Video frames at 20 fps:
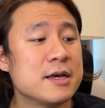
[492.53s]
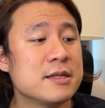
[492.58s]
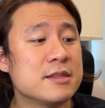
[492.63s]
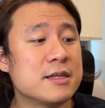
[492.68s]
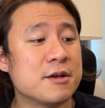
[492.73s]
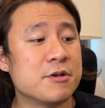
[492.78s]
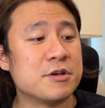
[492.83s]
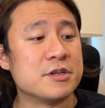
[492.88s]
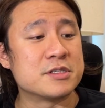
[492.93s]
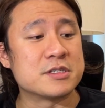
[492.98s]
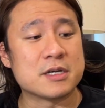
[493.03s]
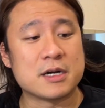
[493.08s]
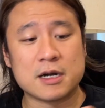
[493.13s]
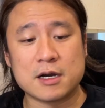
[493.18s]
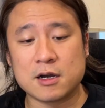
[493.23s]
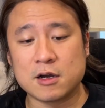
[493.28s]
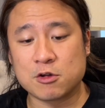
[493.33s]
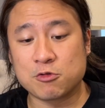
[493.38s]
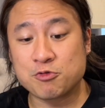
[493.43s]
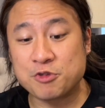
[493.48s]
There is
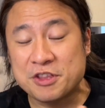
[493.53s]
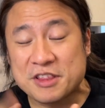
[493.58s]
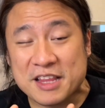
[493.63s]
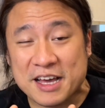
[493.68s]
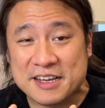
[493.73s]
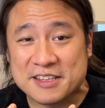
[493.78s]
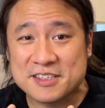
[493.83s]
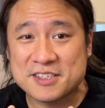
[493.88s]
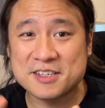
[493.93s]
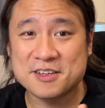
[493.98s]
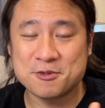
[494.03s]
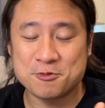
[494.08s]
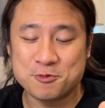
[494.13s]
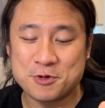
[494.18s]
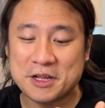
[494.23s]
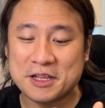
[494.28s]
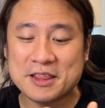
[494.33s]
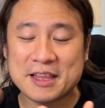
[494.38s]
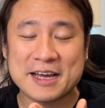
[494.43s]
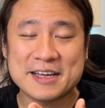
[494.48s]
green light,
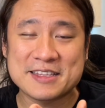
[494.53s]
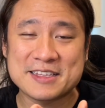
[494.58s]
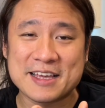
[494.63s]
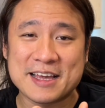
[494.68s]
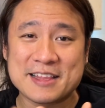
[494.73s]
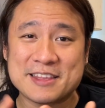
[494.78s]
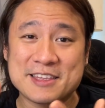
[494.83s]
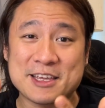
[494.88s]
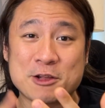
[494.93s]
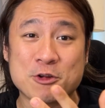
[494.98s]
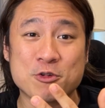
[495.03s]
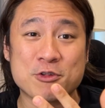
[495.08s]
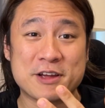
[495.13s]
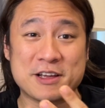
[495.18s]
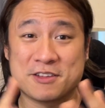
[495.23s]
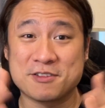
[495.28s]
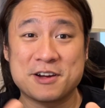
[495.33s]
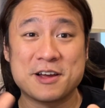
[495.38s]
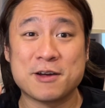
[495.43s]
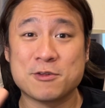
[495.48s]
red light, and yellow
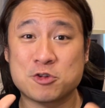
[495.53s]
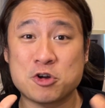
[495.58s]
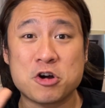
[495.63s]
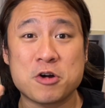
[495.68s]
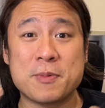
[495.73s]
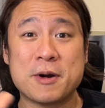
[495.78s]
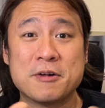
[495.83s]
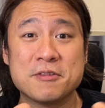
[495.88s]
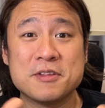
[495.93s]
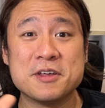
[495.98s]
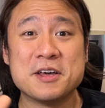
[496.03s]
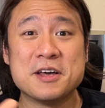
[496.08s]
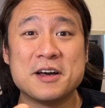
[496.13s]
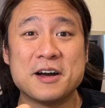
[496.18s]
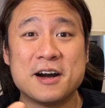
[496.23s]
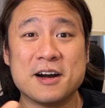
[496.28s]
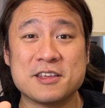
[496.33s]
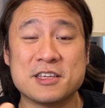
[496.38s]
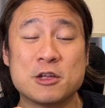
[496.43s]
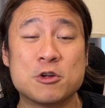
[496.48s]
light, right? I'll talk about
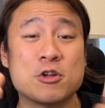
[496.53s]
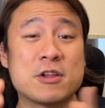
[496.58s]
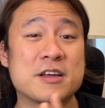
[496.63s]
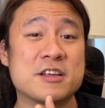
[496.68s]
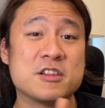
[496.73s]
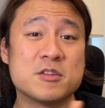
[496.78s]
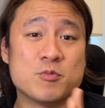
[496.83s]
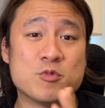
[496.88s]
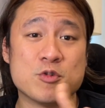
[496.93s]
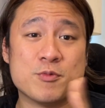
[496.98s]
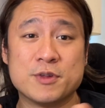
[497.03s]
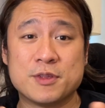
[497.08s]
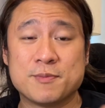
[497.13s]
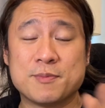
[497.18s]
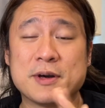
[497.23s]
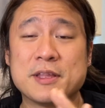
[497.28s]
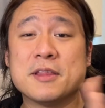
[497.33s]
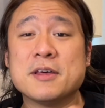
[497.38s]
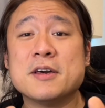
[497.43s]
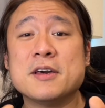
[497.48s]
yellow light in a moment,
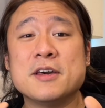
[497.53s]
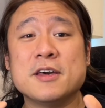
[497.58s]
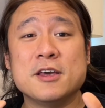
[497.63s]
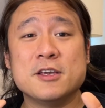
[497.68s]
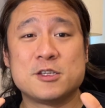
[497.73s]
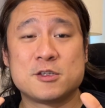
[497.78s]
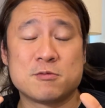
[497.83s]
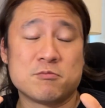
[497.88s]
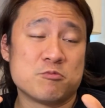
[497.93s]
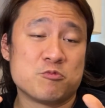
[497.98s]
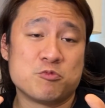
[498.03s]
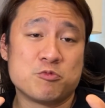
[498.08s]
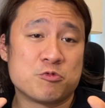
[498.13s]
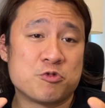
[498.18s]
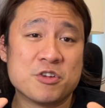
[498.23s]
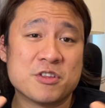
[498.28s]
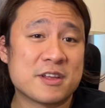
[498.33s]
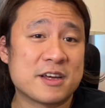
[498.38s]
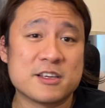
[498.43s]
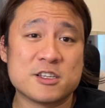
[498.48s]
but
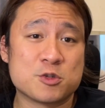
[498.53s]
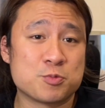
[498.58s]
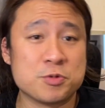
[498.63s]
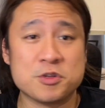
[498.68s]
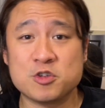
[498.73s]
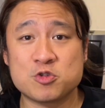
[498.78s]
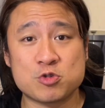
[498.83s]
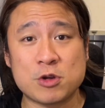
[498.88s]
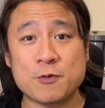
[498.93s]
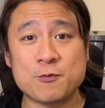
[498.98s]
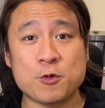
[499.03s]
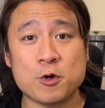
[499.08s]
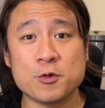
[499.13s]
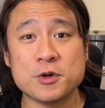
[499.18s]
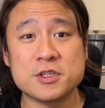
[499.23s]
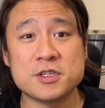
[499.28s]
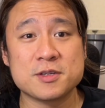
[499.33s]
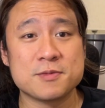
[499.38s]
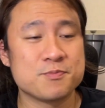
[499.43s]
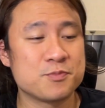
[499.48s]
green light is pretty
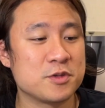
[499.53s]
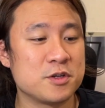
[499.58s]
straightforward.